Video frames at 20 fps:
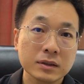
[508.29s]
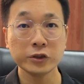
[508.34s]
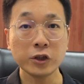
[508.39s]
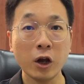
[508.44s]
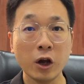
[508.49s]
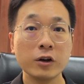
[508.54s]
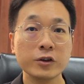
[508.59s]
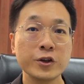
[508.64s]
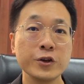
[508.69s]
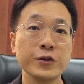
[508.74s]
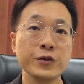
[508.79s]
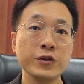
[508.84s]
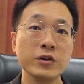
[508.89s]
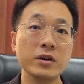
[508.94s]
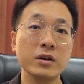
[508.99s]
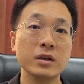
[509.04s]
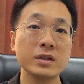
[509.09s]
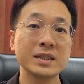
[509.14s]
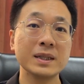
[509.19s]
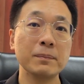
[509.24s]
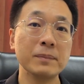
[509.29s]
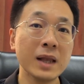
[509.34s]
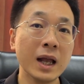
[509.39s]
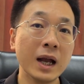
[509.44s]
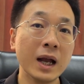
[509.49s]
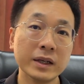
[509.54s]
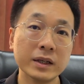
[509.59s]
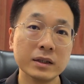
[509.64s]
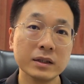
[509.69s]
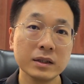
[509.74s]
Talk to your
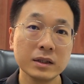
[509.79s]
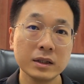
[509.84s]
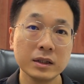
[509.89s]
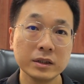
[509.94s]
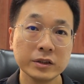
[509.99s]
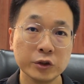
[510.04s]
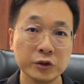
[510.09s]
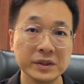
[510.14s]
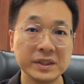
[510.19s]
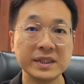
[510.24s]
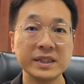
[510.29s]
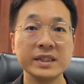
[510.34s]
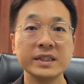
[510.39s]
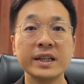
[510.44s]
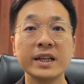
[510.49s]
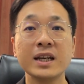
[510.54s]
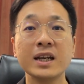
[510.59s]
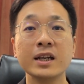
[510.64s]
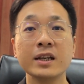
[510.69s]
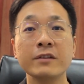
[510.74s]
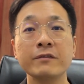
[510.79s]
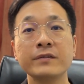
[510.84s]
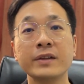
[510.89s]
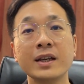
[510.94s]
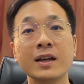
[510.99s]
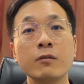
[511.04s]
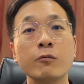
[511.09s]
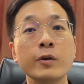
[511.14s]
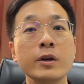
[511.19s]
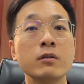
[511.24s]
supplier to see if
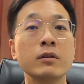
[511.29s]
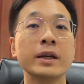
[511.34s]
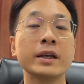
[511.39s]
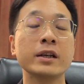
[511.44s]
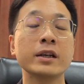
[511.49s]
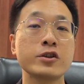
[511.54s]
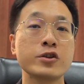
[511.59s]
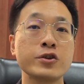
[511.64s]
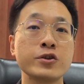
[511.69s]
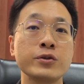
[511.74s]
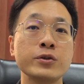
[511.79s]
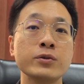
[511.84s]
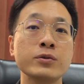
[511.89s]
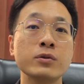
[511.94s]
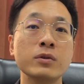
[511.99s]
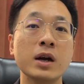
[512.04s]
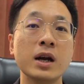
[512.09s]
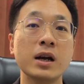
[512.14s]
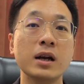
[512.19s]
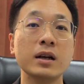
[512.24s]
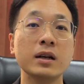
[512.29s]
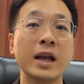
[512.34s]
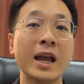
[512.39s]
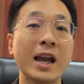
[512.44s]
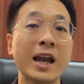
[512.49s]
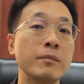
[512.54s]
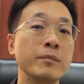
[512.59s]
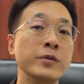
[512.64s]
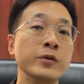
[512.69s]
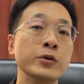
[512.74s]
they are willing to
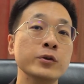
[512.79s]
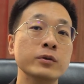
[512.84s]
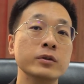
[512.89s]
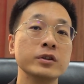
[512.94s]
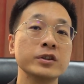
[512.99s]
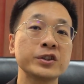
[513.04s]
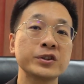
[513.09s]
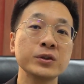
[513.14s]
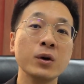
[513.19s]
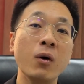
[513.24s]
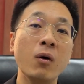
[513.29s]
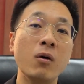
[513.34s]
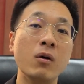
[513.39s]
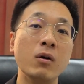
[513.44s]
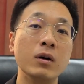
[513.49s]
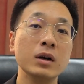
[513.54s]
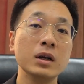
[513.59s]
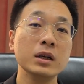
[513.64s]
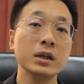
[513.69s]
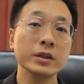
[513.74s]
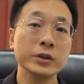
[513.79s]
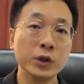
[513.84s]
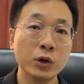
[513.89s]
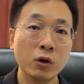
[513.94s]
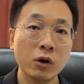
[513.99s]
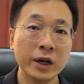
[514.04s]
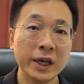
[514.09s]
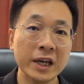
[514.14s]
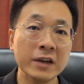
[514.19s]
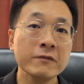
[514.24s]
help you store
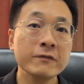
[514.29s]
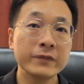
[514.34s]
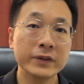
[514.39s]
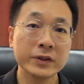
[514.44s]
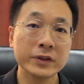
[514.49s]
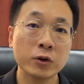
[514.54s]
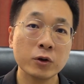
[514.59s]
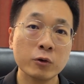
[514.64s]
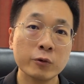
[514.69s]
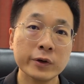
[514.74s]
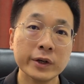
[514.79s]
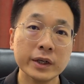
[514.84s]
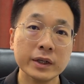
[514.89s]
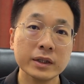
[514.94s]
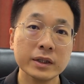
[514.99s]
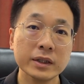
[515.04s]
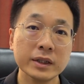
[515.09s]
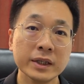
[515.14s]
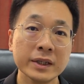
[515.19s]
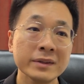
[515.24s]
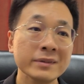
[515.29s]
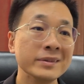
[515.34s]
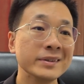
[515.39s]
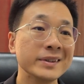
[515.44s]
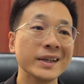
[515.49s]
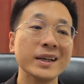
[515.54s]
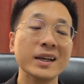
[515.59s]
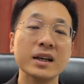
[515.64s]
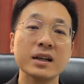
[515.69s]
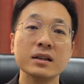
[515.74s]
your inventory in
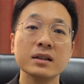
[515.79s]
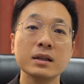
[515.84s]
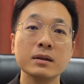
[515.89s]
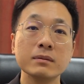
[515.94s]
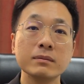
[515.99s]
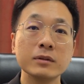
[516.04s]
their